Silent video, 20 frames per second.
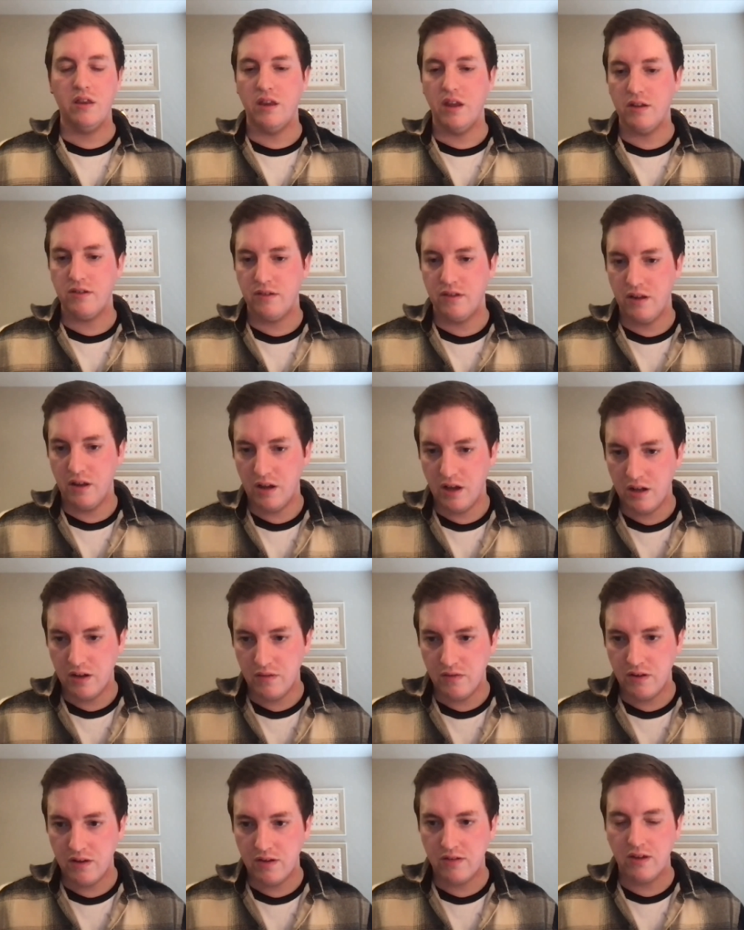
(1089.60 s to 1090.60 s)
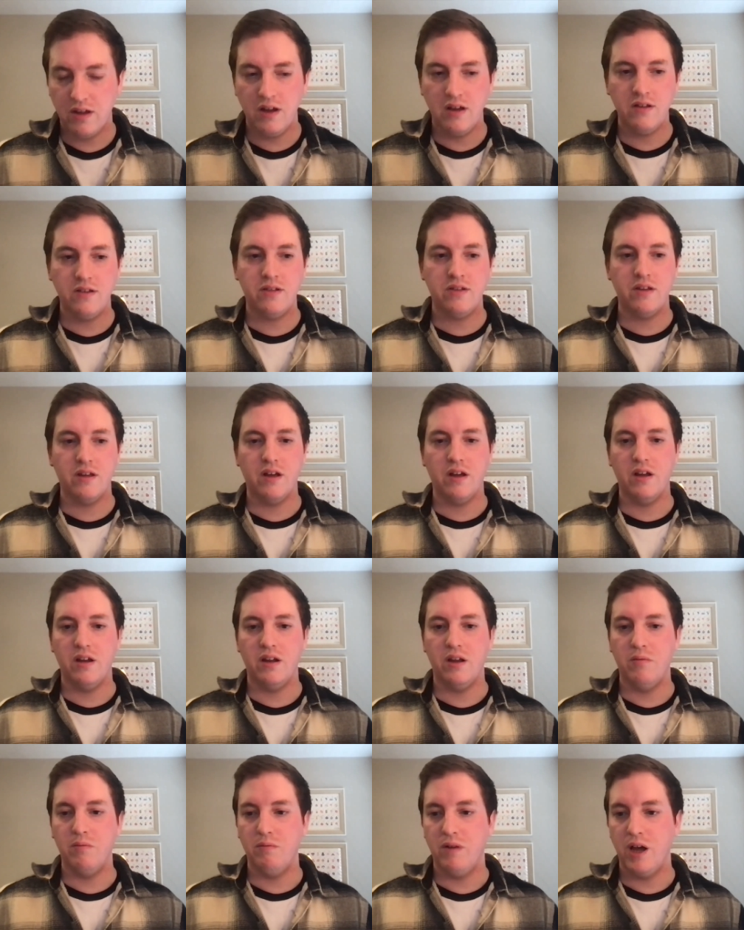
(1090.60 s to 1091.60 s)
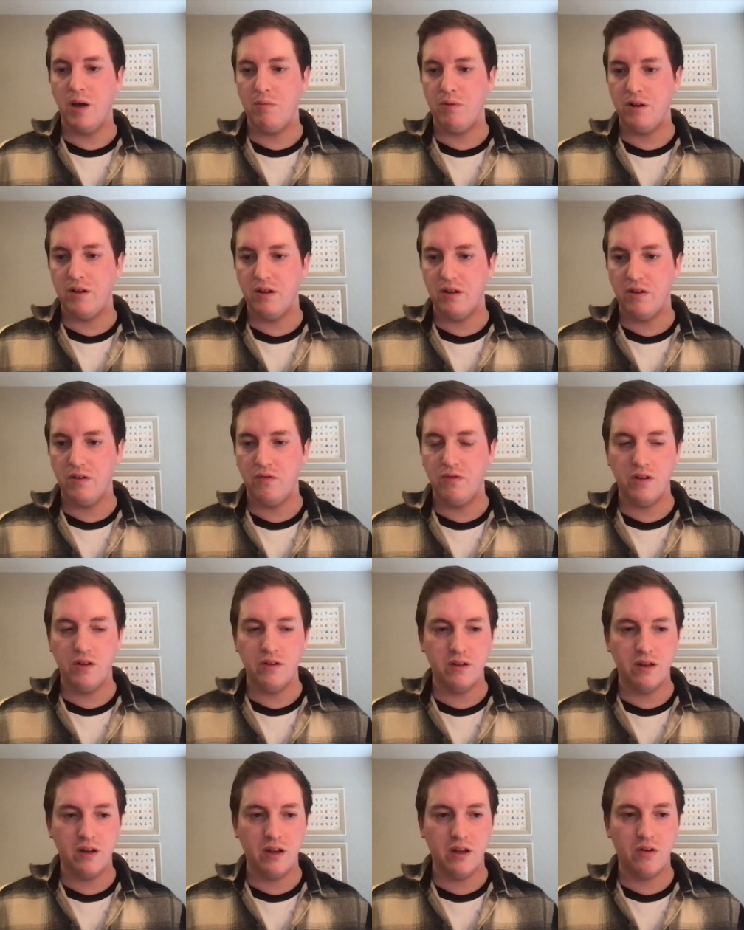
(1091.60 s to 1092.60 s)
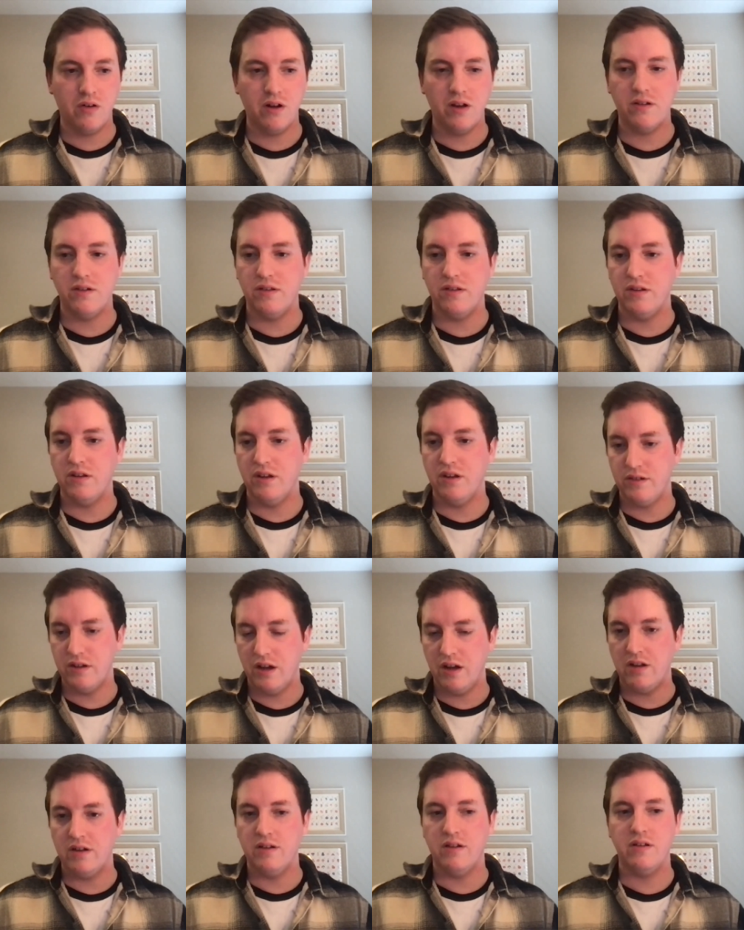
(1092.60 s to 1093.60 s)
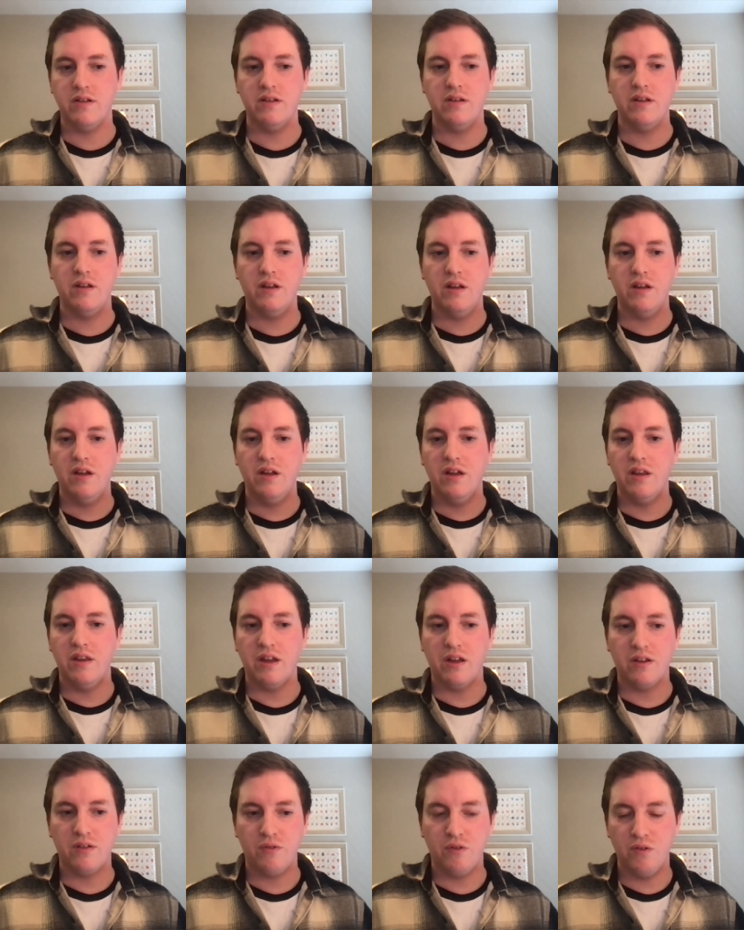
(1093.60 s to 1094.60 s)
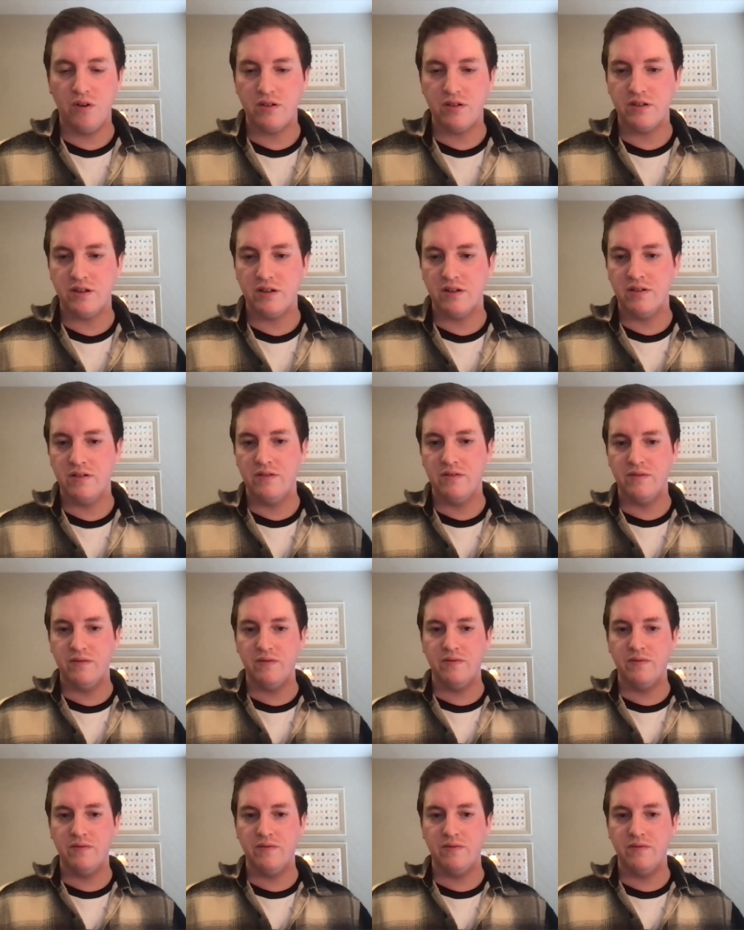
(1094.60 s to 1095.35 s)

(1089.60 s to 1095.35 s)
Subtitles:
That's the end of the slides, and I'm happy to field any questions in the chat. Thanks for watching.